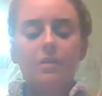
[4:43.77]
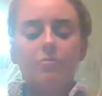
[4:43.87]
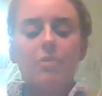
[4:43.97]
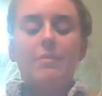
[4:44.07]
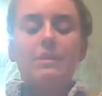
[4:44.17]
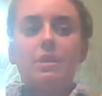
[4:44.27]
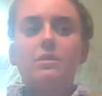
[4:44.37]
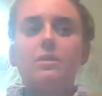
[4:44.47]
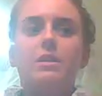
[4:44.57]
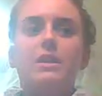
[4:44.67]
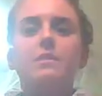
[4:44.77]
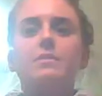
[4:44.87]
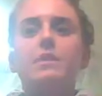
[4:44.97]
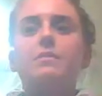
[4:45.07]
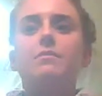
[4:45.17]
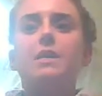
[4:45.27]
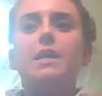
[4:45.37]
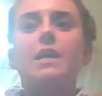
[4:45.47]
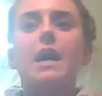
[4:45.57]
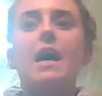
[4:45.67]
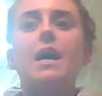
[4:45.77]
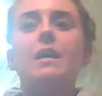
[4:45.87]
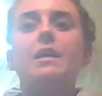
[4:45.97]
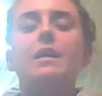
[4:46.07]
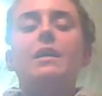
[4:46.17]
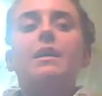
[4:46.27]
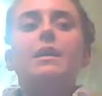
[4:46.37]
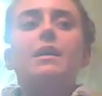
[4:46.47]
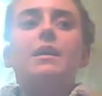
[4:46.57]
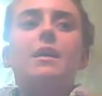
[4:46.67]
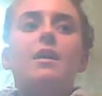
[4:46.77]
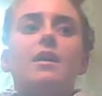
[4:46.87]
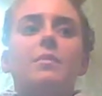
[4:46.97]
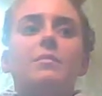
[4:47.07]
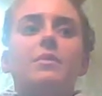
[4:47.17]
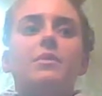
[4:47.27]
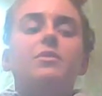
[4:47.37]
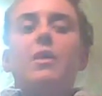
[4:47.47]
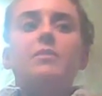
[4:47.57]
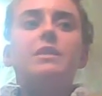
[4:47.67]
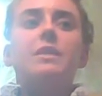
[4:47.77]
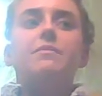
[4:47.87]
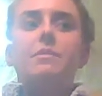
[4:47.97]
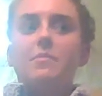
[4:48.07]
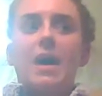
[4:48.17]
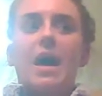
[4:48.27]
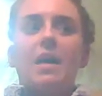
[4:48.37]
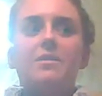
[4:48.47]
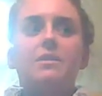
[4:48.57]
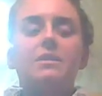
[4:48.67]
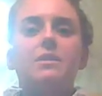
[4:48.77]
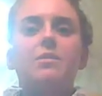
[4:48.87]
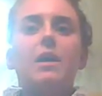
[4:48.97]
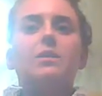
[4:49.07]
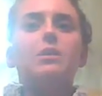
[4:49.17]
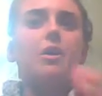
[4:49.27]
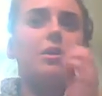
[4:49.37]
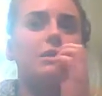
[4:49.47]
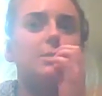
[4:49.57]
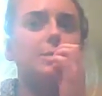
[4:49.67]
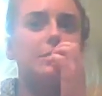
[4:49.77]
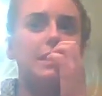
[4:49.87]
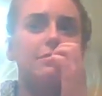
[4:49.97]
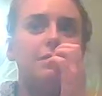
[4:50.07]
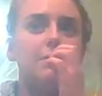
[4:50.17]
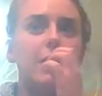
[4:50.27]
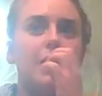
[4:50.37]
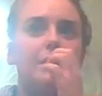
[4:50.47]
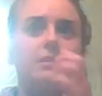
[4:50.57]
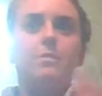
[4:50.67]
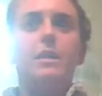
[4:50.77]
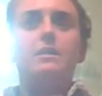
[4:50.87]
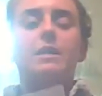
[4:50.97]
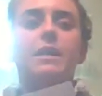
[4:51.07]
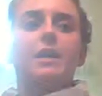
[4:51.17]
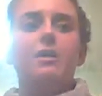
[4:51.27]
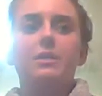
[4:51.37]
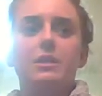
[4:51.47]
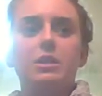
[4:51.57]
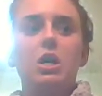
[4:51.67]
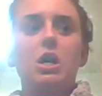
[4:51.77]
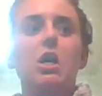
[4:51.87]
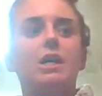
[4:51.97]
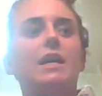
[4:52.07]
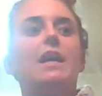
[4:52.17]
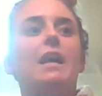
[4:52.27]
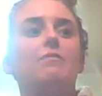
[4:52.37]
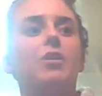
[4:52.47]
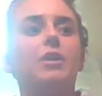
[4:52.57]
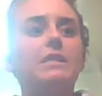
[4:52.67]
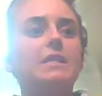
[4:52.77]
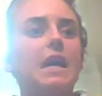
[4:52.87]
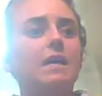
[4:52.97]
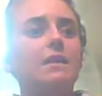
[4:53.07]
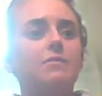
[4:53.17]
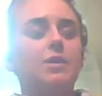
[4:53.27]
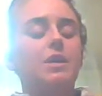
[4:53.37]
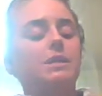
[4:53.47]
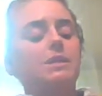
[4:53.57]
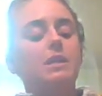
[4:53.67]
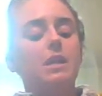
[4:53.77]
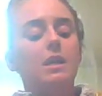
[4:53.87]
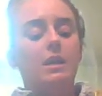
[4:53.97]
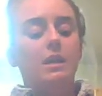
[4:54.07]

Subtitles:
Rabbits also clean themselves like a cat. You don't have to give them baths. You actually aren't supposed to give them baths because they can go into shock and have heart attacks very easily.